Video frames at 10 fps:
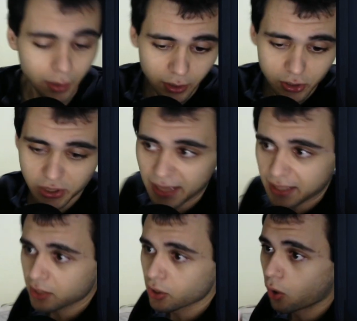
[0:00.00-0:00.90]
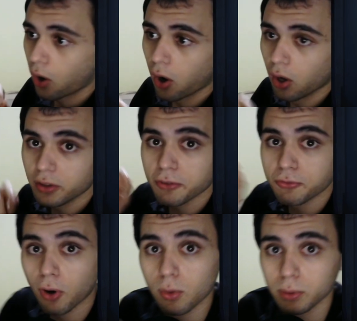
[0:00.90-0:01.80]
Because they can go only
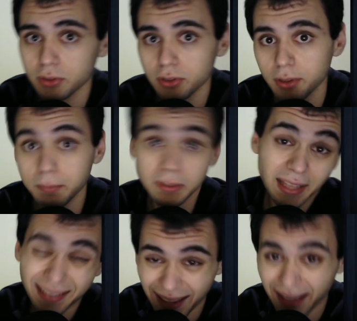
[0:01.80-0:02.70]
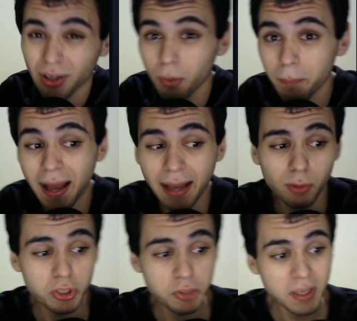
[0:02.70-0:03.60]
forward, but they can not go back,
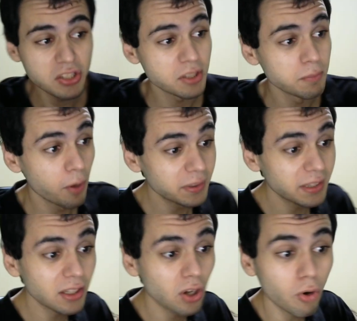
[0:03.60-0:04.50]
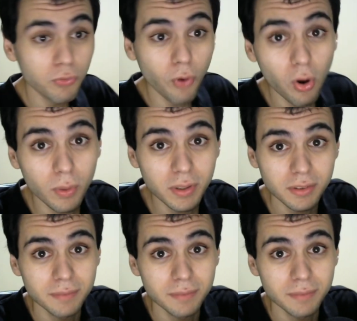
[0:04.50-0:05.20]
which means the moment they go forward,